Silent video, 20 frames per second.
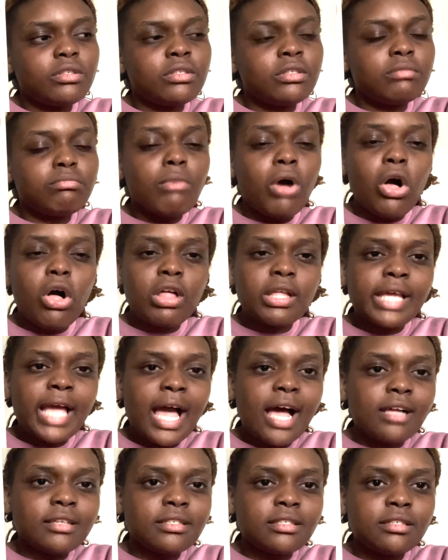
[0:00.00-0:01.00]
small
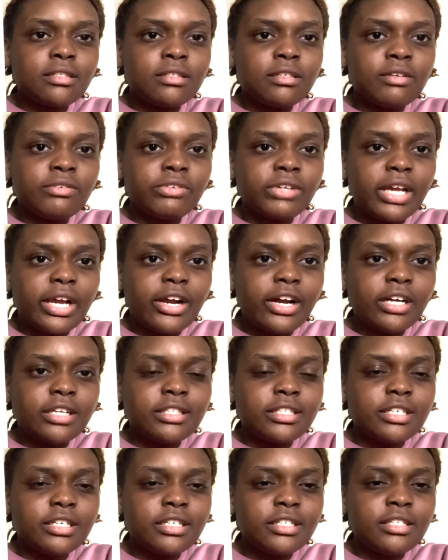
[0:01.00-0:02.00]
cast of
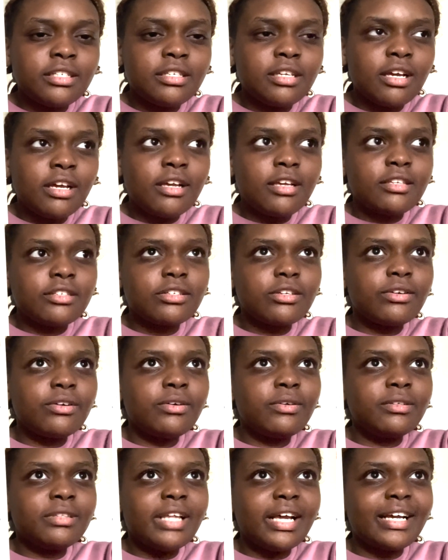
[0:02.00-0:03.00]
characters. So
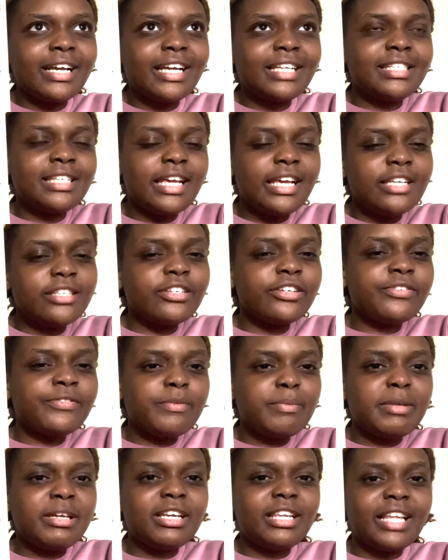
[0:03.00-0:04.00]
like it's easier
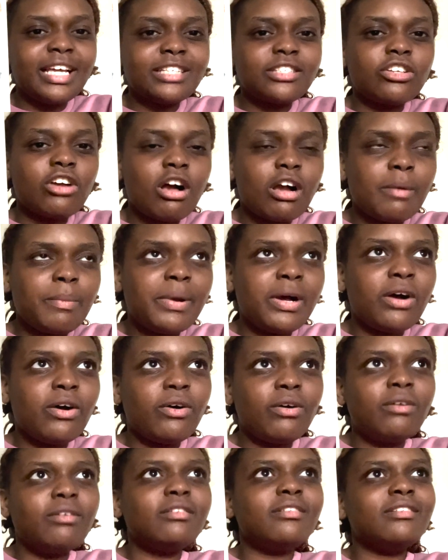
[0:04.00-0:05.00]
for me to like talk
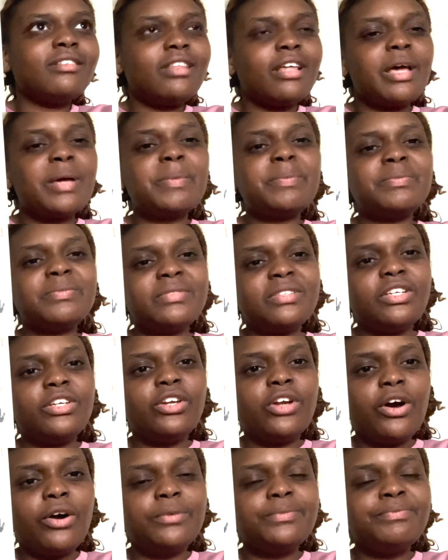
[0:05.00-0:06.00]
about them,
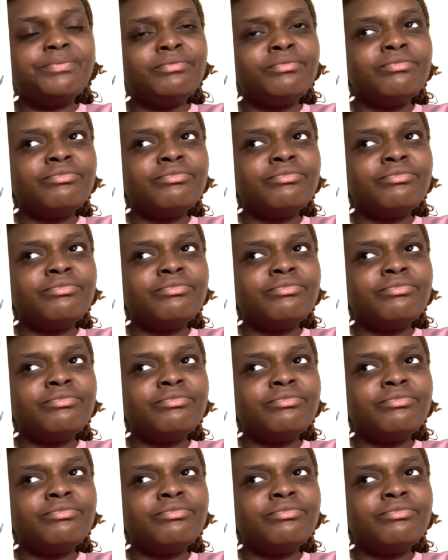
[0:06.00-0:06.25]
you know.